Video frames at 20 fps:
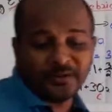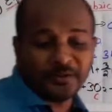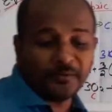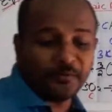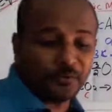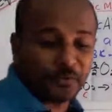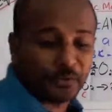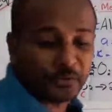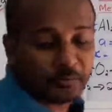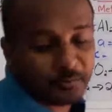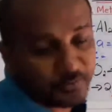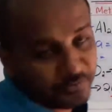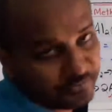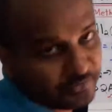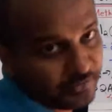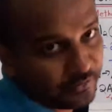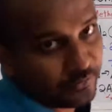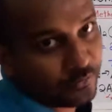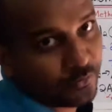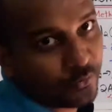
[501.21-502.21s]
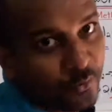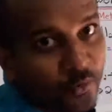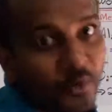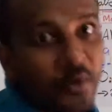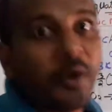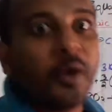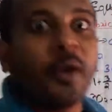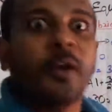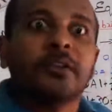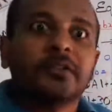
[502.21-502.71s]
would you prefer to
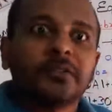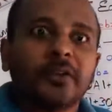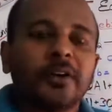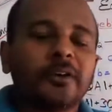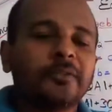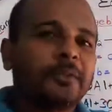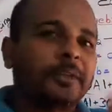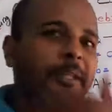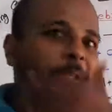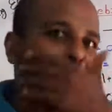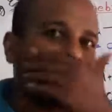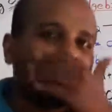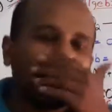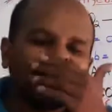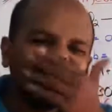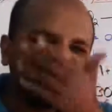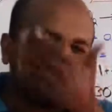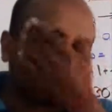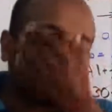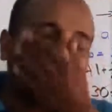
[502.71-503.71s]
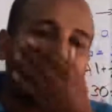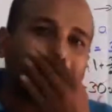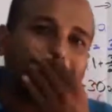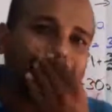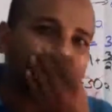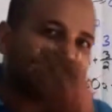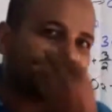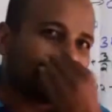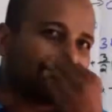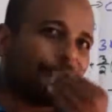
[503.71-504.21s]
solve the
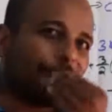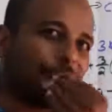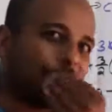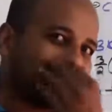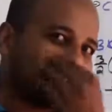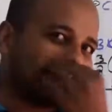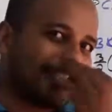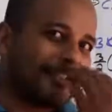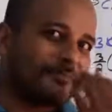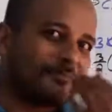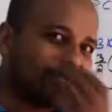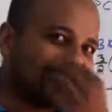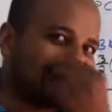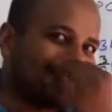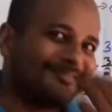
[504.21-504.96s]
equations for exam?